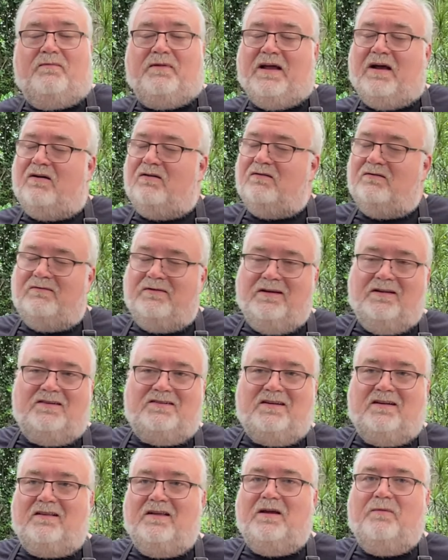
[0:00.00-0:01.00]
Now,
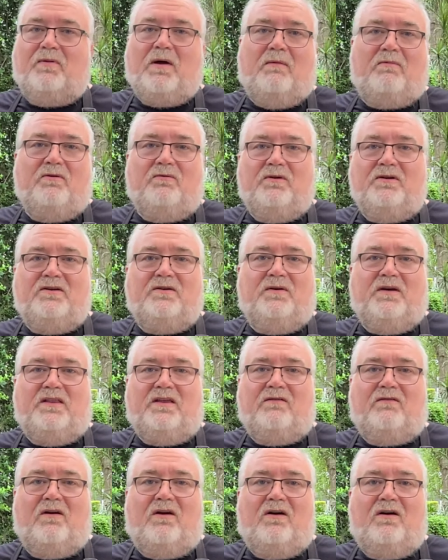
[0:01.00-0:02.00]
realistically, it probably wouldn't do
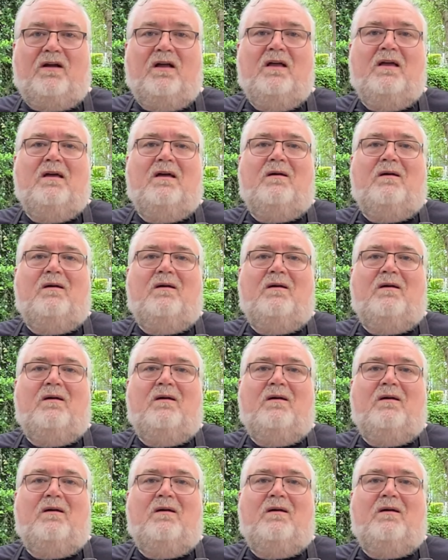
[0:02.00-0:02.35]
anything wrong,